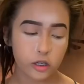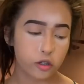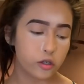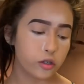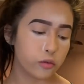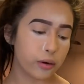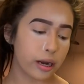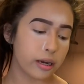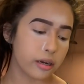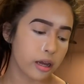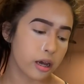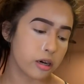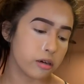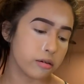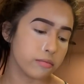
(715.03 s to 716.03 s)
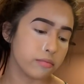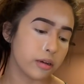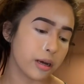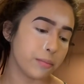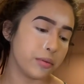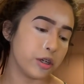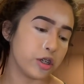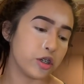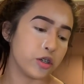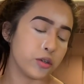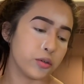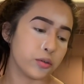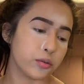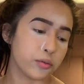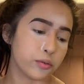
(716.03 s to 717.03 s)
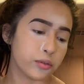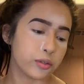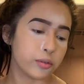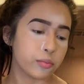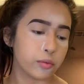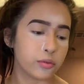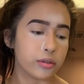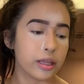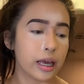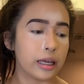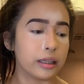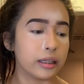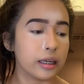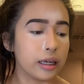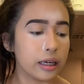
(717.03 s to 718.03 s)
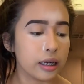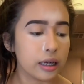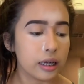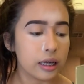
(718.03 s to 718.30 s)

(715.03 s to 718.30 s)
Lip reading: So right now, I'm gonna choose most likely